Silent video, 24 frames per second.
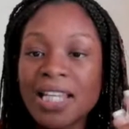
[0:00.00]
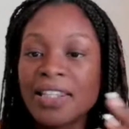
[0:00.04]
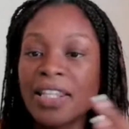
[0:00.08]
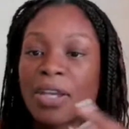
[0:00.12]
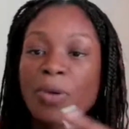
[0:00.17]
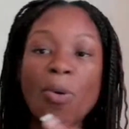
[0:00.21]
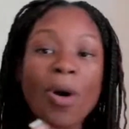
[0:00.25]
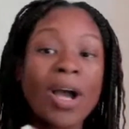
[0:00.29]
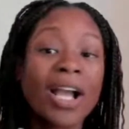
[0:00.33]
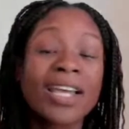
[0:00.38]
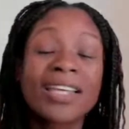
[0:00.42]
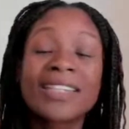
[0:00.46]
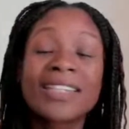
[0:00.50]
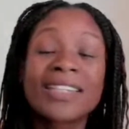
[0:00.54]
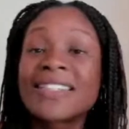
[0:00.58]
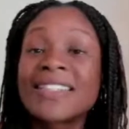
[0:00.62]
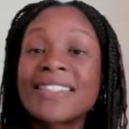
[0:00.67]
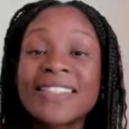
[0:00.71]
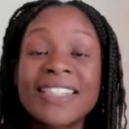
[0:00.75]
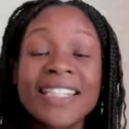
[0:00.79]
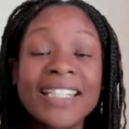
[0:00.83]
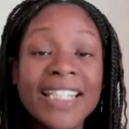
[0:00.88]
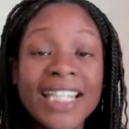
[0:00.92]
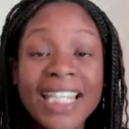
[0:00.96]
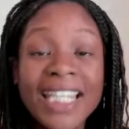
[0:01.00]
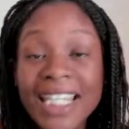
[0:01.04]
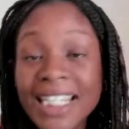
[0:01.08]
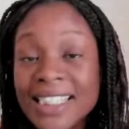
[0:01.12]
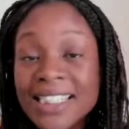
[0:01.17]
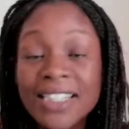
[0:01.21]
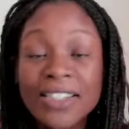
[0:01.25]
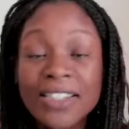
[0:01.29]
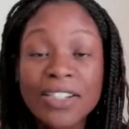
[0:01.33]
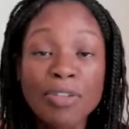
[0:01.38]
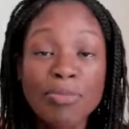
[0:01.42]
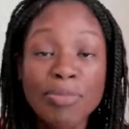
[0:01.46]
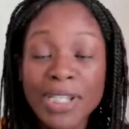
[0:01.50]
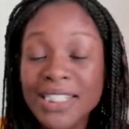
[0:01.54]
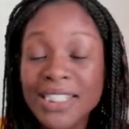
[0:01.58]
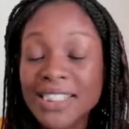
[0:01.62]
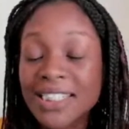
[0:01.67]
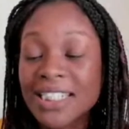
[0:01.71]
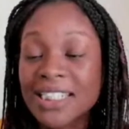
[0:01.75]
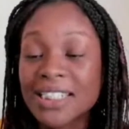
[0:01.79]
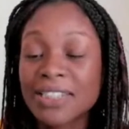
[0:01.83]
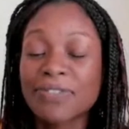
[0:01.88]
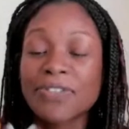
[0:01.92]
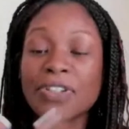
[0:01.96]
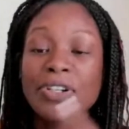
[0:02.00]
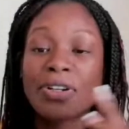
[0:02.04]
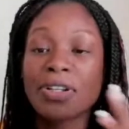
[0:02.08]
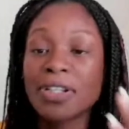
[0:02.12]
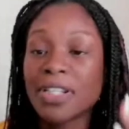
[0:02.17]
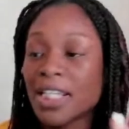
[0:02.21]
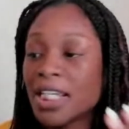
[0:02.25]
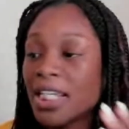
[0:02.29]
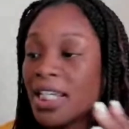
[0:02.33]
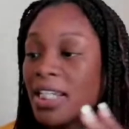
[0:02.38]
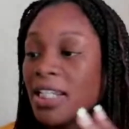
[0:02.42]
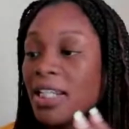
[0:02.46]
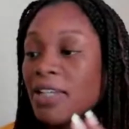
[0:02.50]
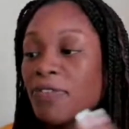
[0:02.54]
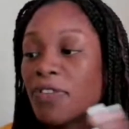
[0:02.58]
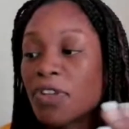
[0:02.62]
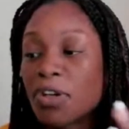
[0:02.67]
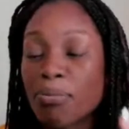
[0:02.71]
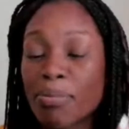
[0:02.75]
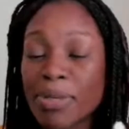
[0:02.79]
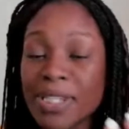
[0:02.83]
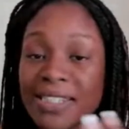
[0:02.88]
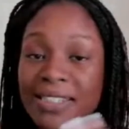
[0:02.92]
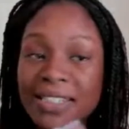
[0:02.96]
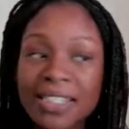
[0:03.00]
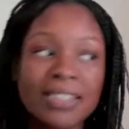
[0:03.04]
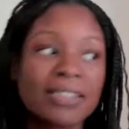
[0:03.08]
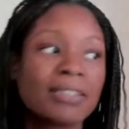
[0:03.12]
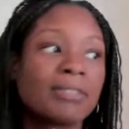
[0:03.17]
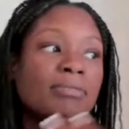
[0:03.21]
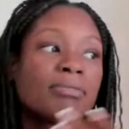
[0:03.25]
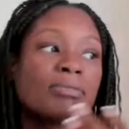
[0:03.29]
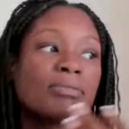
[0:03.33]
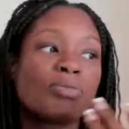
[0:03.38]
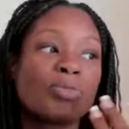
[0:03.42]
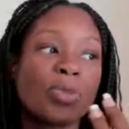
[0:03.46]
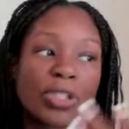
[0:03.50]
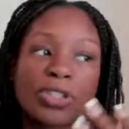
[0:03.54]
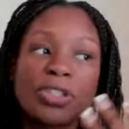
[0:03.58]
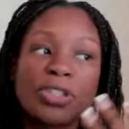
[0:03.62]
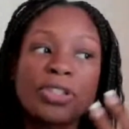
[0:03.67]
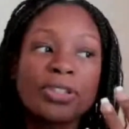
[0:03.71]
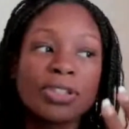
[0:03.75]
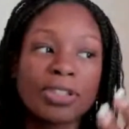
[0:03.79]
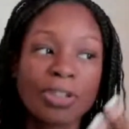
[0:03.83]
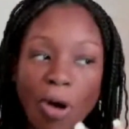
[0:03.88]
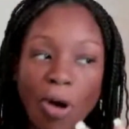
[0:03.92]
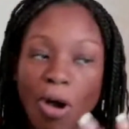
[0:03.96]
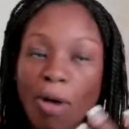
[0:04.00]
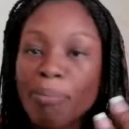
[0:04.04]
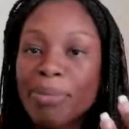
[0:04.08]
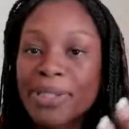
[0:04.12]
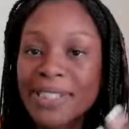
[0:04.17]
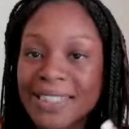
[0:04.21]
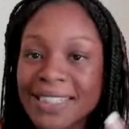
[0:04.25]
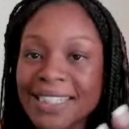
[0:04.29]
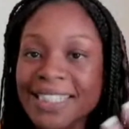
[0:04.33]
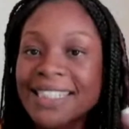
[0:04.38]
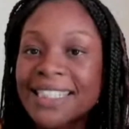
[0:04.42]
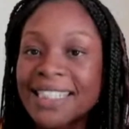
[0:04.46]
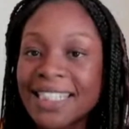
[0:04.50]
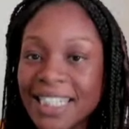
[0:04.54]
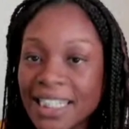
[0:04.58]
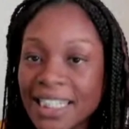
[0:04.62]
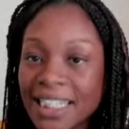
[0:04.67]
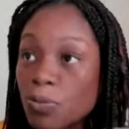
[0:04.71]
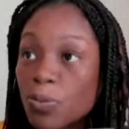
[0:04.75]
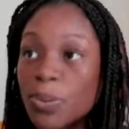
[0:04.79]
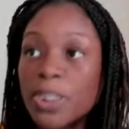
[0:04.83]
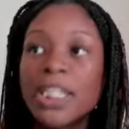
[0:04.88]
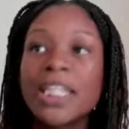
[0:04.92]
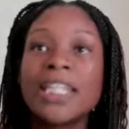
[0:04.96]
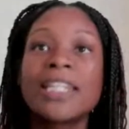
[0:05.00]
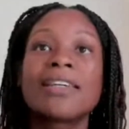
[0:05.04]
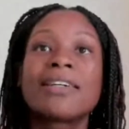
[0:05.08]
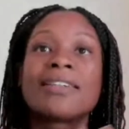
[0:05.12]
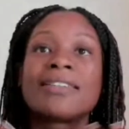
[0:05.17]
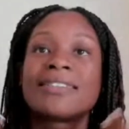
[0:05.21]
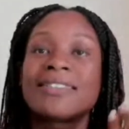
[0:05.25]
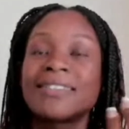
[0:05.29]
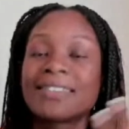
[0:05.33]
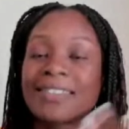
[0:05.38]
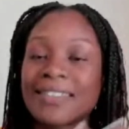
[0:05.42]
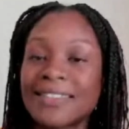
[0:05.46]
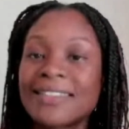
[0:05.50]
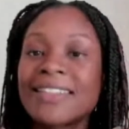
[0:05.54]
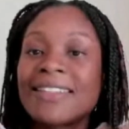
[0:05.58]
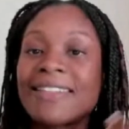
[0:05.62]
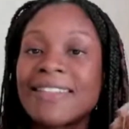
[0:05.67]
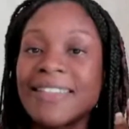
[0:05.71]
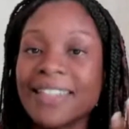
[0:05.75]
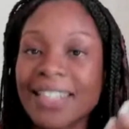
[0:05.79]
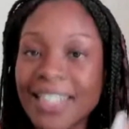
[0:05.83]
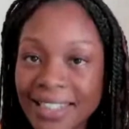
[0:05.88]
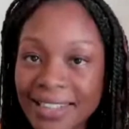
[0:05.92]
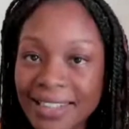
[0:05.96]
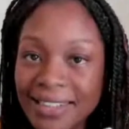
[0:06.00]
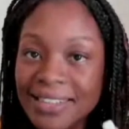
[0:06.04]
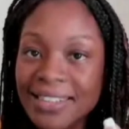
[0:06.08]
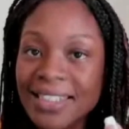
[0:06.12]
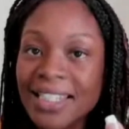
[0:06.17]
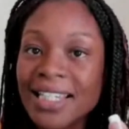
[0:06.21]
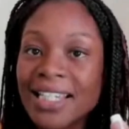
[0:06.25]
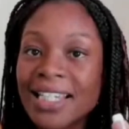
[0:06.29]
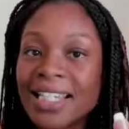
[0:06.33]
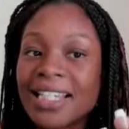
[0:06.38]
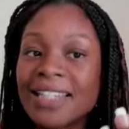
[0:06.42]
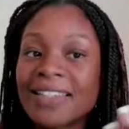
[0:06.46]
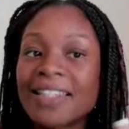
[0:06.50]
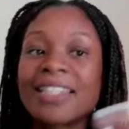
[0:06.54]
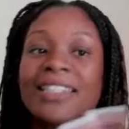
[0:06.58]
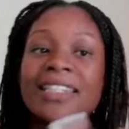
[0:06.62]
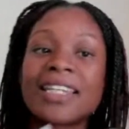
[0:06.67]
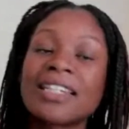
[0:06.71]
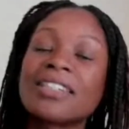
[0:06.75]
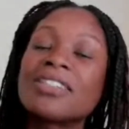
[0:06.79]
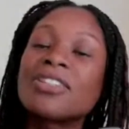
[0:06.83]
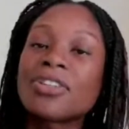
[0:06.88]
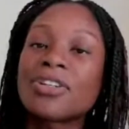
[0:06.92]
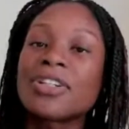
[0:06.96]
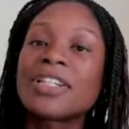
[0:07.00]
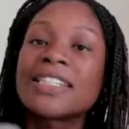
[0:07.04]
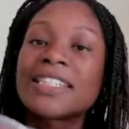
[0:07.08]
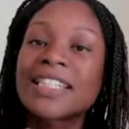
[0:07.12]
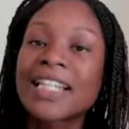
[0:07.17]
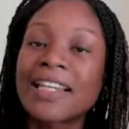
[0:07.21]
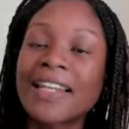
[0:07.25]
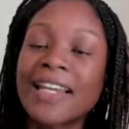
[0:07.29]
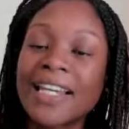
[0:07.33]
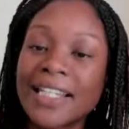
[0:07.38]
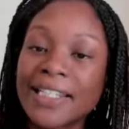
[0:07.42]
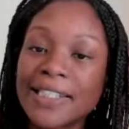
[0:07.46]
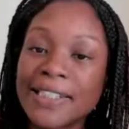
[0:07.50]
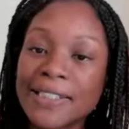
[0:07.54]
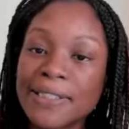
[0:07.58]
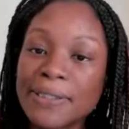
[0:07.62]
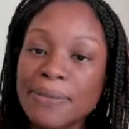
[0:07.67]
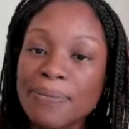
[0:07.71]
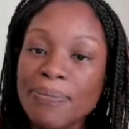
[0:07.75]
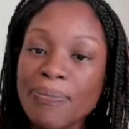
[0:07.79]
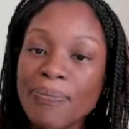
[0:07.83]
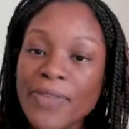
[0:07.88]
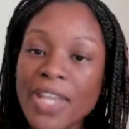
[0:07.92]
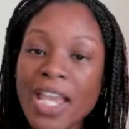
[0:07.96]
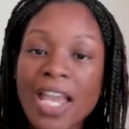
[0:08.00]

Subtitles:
They want consistent leads in their business. If their business, what does all business need? We need consistent leads that then turn into clients.